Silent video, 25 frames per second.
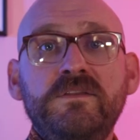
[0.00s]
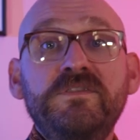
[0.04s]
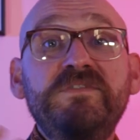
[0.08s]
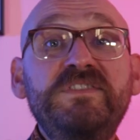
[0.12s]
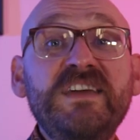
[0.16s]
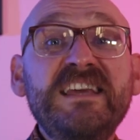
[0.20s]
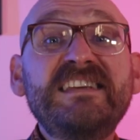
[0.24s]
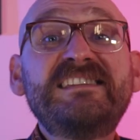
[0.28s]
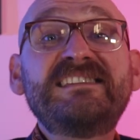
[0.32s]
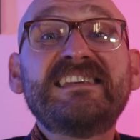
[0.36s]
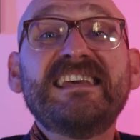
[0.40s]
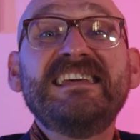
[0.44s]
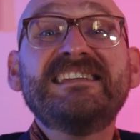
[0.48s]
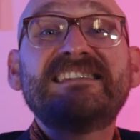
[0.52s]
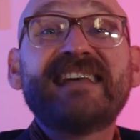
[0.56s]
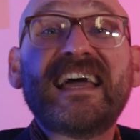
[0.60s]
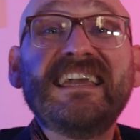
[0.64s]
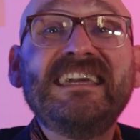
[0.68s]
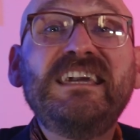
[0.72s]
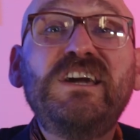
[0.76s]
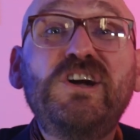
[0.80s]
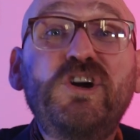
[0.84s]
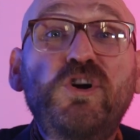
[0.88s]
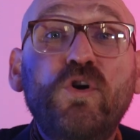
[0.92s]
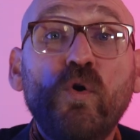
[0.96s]
This is a
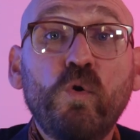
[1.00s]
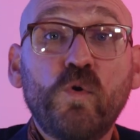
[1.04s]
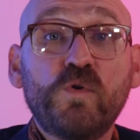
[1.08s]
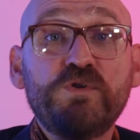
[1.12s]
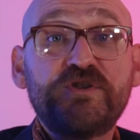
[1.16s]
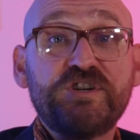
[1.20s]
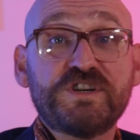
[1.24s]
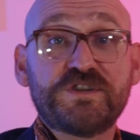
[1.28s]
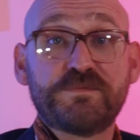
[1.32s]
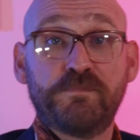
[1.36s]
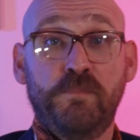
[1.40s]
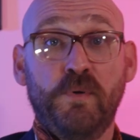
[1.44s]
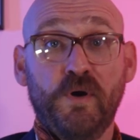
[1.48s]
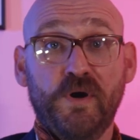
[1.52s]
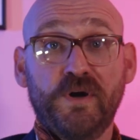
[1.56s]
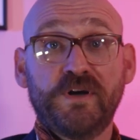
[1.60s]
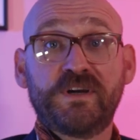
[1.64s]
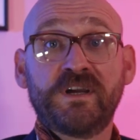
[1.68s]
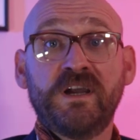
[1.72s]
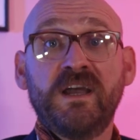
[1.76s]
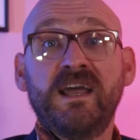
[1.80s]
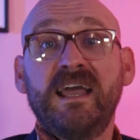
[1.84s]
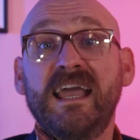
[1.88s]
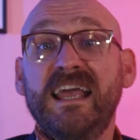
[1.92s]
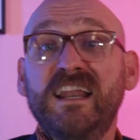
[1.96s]
gorgeous
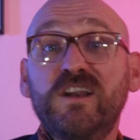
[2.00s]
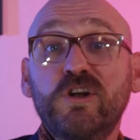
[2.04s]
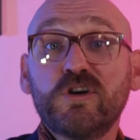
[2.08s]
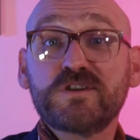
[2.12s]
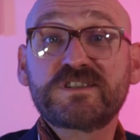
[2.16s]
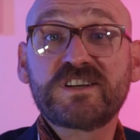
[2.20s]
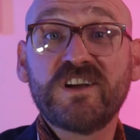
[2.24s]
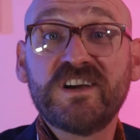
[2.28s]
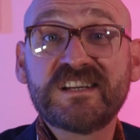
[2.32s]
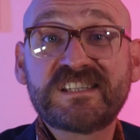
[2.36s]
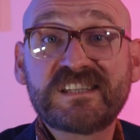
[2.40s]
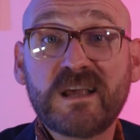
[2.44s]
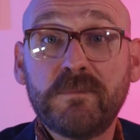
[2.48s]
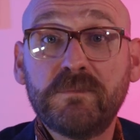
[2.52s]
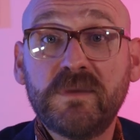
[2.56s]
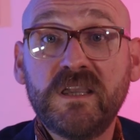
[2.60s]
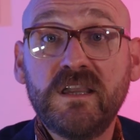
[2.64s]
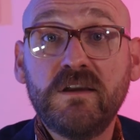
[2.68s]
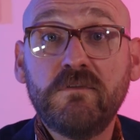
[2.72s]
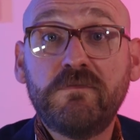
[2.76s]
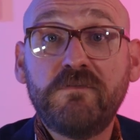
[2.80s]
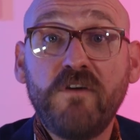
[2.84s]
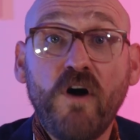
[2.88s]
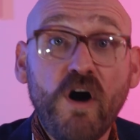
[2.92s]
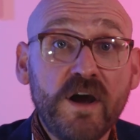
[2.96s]
book. It looks like something
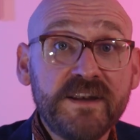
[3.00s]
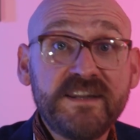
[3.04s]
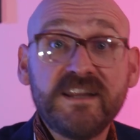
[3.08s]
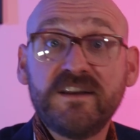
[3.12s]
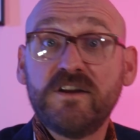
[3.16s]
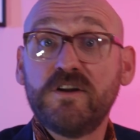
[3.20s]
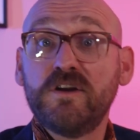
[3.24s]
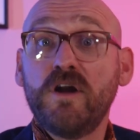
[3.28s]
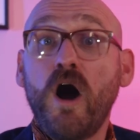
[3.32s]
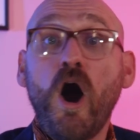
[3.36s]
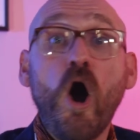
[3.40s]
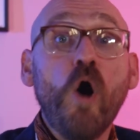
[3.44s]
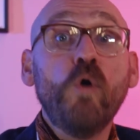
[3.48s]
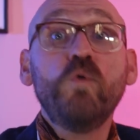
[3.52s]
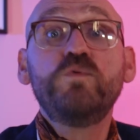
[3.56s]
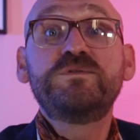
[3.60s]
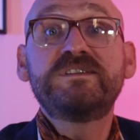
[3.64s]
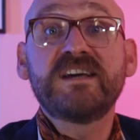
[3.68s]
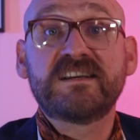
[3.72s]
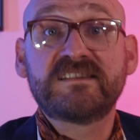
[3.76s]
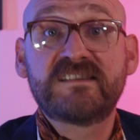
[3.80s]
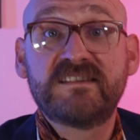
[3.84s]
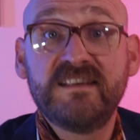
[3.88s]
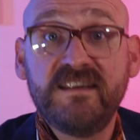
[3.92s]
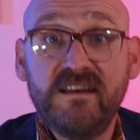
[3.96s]
you find in an old
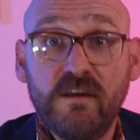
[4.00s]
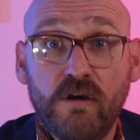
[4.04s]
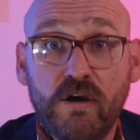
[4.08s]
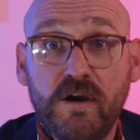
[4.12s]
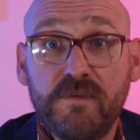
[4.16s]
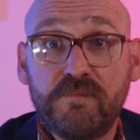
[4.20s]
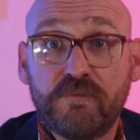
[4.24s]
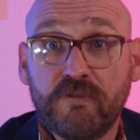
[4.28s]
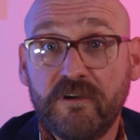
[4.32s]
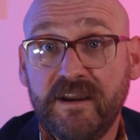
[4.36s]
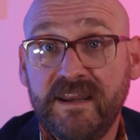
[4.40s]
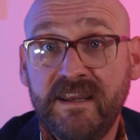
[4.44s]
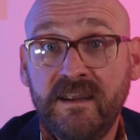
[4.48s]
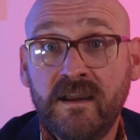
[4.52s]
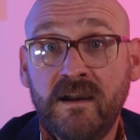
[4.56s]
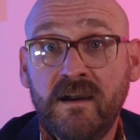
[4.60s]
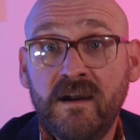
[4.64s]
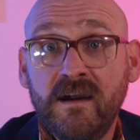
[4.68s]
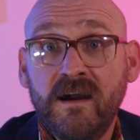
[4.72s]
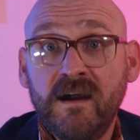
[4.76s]
dusty library.